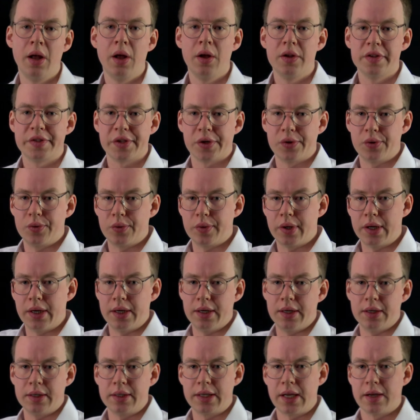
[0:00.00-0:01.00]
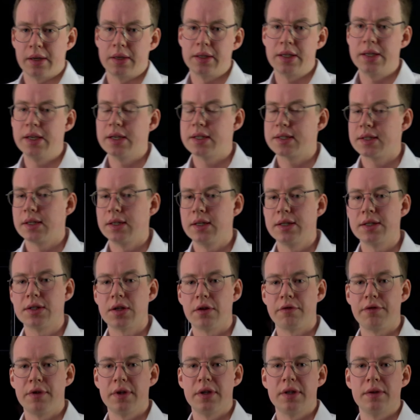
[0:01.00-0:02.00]
So here's the list
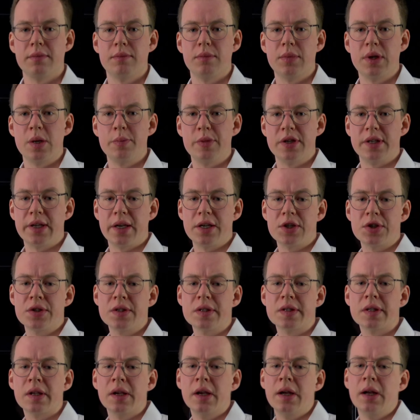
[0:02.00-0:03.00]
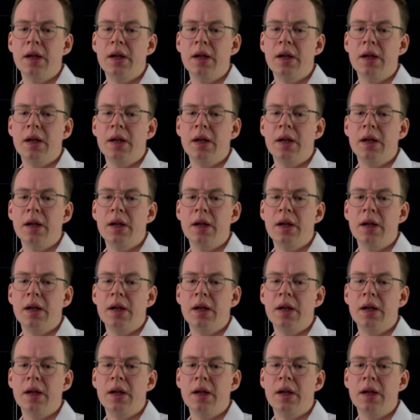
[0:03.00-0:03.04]
of the limitations,